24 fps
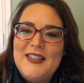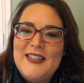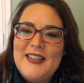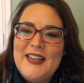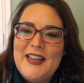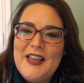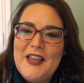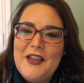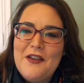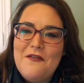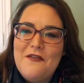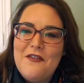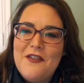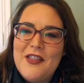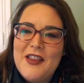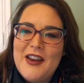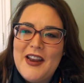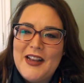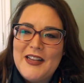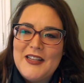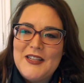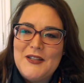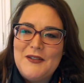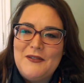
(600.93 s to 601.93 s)
seeing you for the
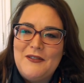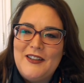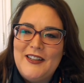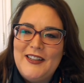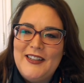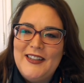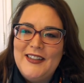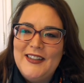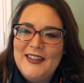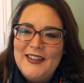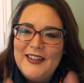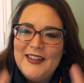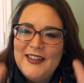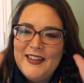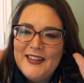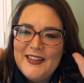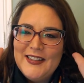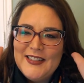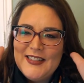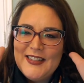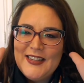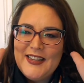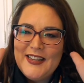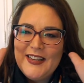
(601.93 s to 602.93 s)
next one.
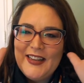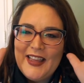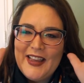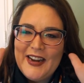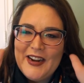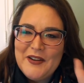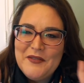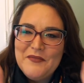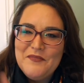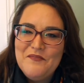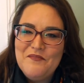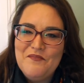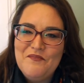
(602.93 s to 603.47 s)
See you later.